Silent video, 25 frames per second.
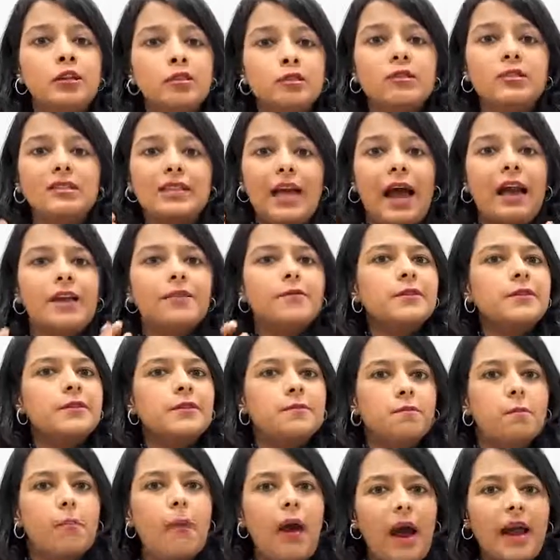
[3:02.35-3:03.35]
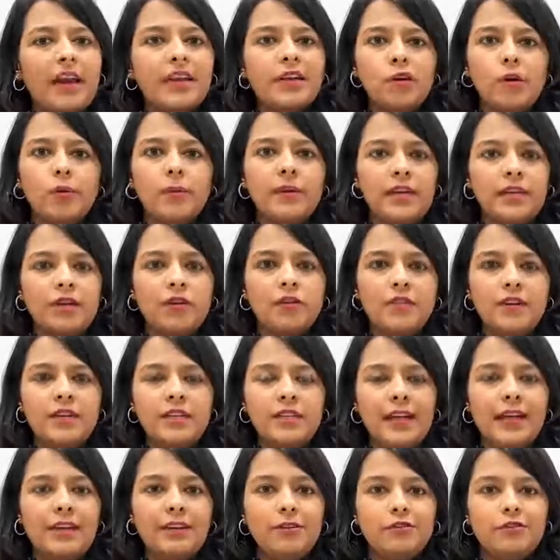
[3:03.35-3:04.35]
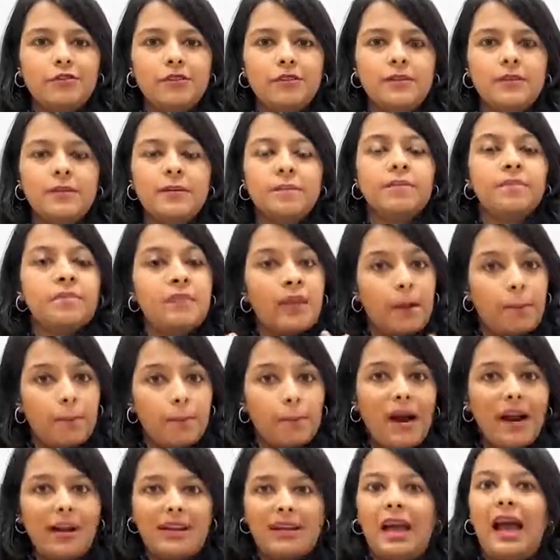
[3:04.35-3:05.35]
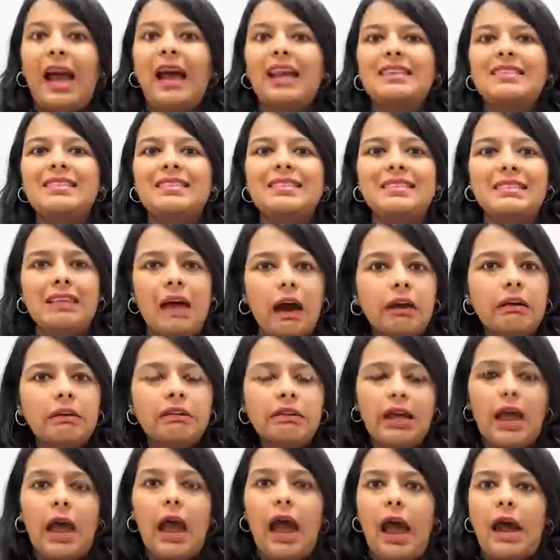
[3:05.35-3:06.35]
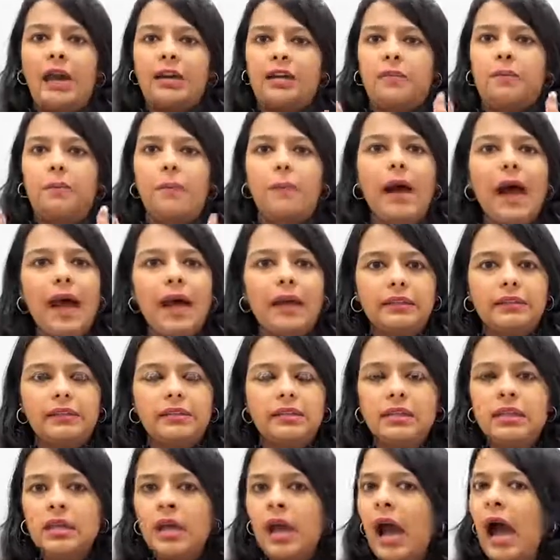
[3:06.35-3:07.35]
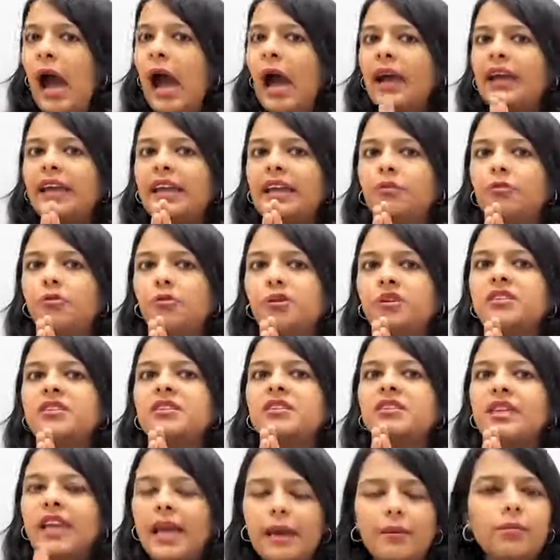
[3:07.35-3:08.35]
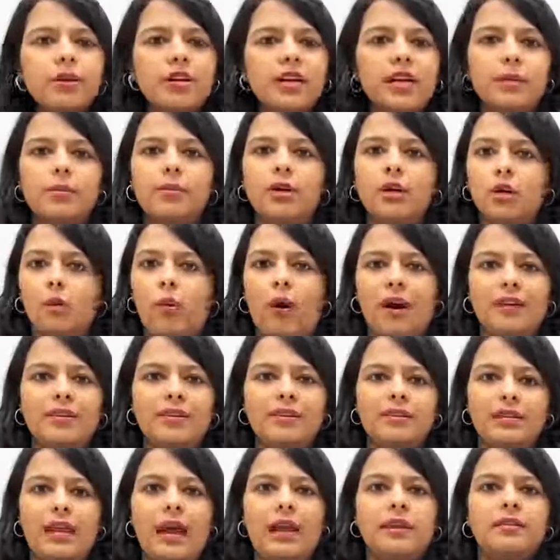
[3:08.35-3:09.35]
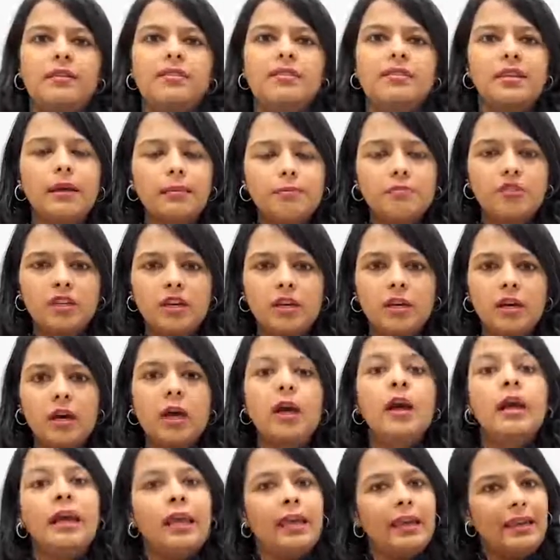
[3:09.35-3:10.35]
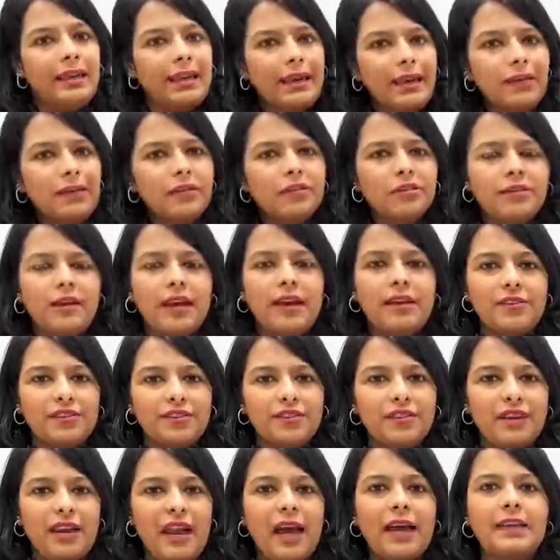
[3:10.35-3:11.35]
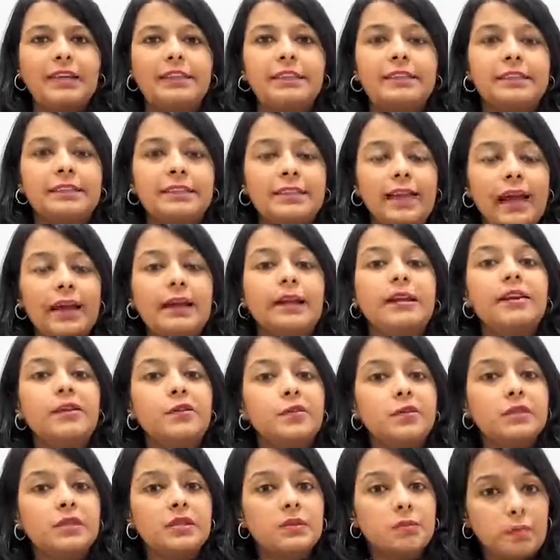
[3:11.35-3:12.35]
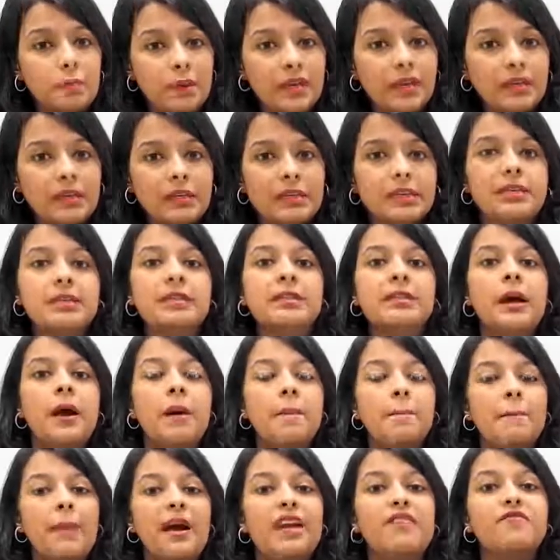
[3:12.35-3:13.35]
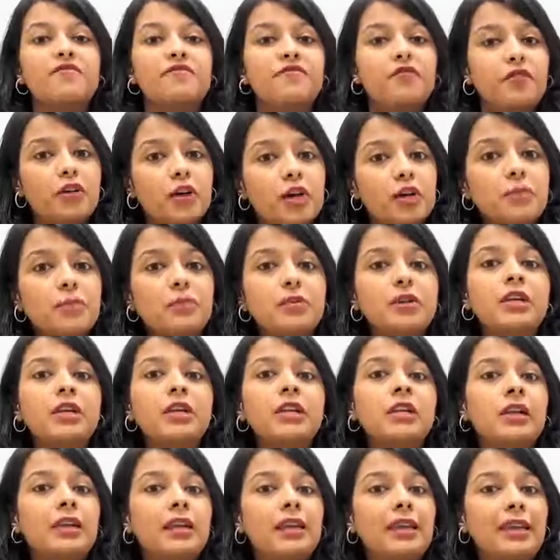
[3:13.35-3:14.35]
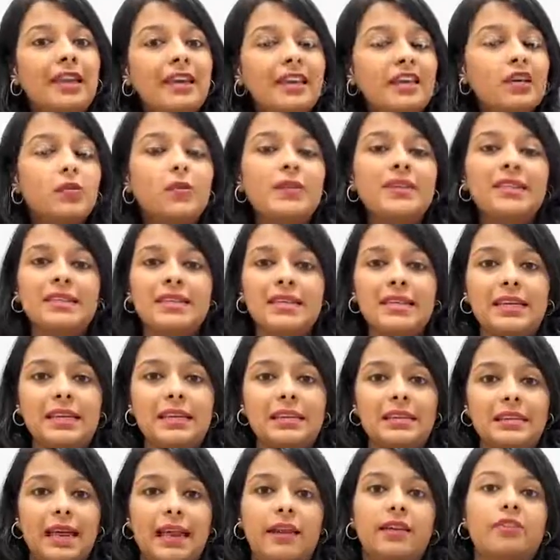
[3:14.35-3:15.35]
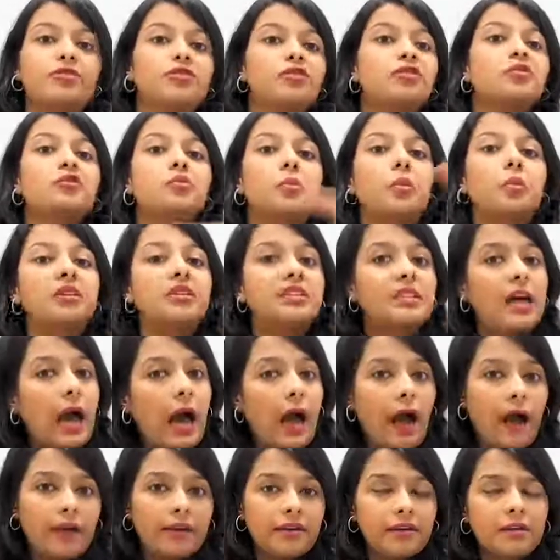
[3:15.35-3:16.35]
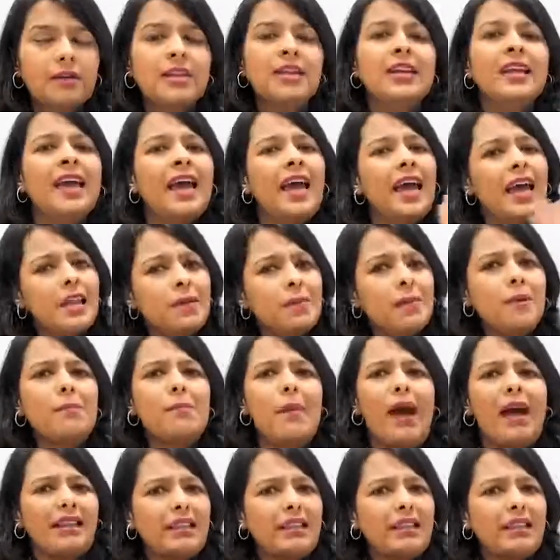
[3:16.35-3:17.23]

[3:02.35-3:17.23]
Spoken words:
So that was my domain of intelligence. But I sucked at maths. I was never able to understand the subject. Later I realized that it was because my verbal linguistic intelligence was higher and my